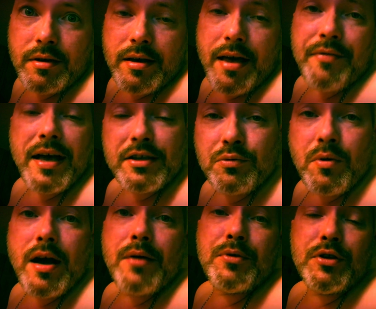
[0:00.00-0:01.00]
And that's
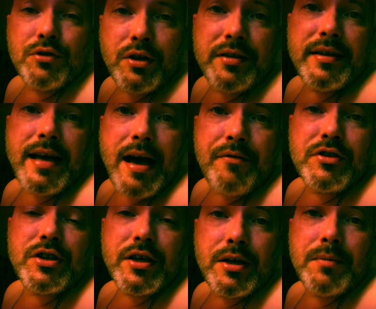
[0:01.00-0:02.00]
why when you look at the average
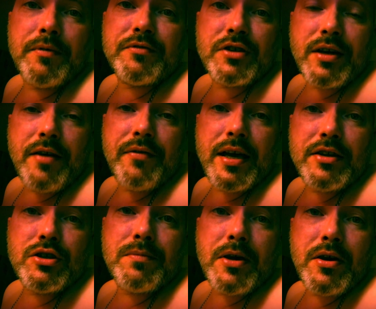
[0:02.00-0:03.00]
income of
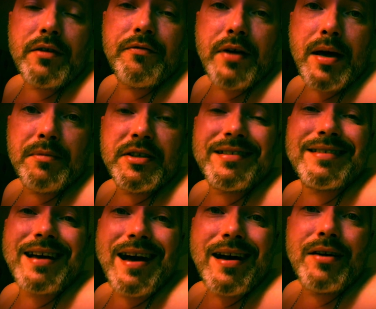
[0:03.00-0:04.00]
Asian American families, it's
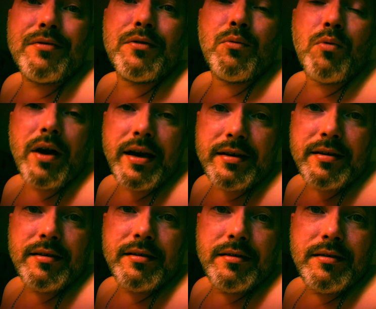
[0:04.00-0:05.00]
higher than white.
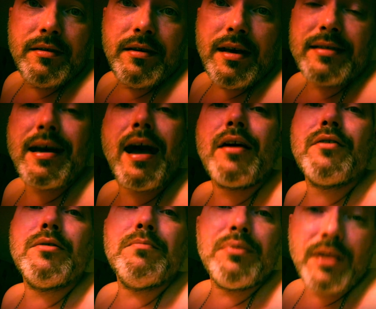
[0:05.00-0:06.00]
It's higher
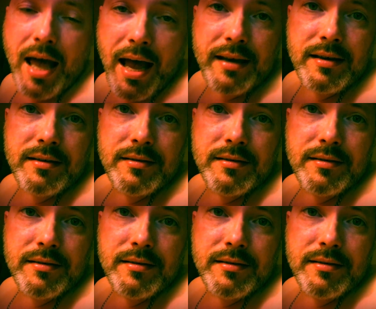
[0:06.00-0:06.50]
than black.